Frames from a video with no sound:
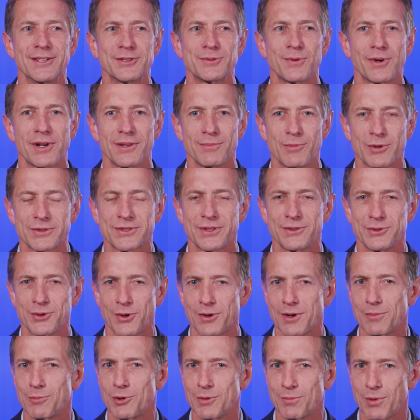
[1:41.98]
is one of the most
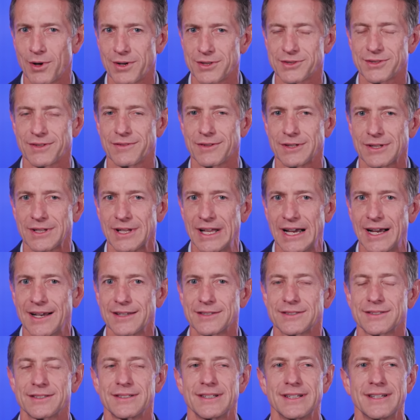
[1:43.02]
enjoyable parts of the
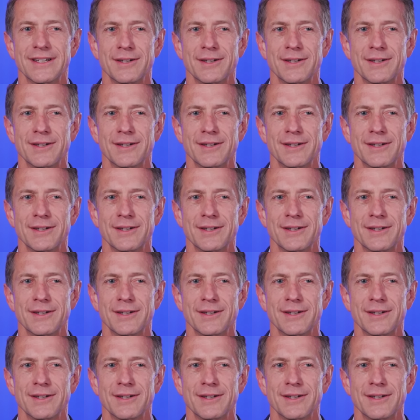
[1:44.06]
class.